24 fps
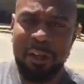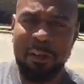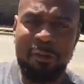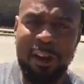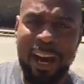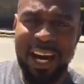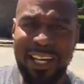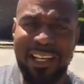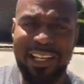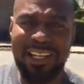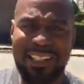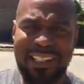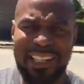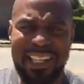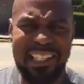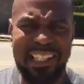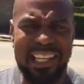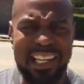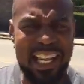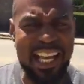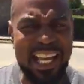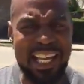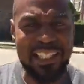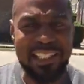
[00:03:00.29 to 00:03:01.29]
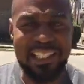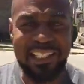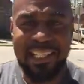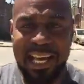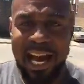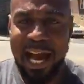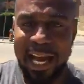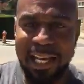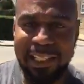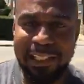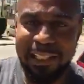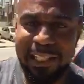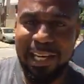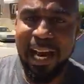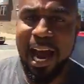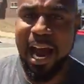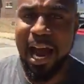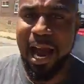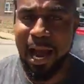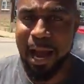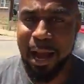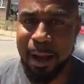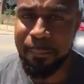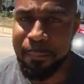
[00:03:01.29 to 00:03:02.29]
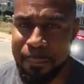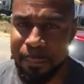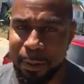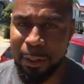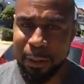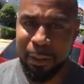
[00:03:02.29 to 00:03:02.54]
Greatness is an inside job.